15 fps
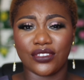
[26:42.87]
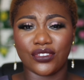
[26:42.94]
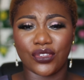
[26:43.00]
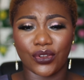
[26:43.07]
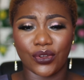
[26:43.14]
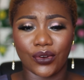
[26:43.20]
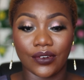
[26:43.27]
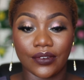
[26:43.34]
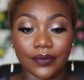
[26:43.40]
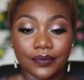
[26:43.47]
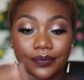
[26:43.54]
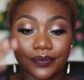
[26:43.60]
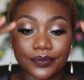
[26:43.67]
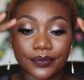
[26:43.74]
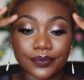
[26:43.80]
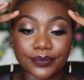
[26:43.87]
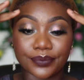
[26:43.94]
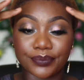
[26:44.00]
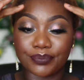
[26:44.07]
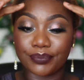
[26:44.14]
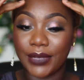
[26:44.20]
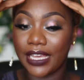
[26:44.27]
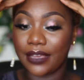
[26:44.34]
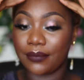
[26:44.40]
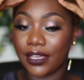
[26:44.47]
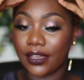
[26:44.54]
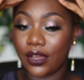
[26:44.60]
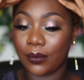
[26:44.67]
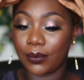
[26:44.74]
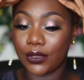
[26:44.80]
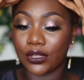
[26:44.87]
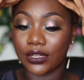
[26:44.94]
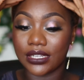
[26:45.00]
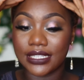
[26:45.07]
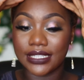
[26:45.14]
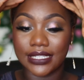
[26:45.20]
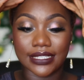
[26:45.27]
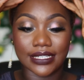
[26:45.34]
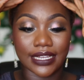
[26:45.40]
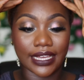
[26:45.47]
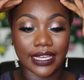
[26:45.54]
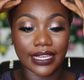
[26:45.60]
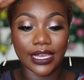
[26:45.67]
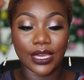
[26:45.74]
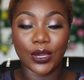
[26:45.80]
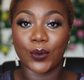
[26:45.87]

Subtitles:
you know, my makeup look today.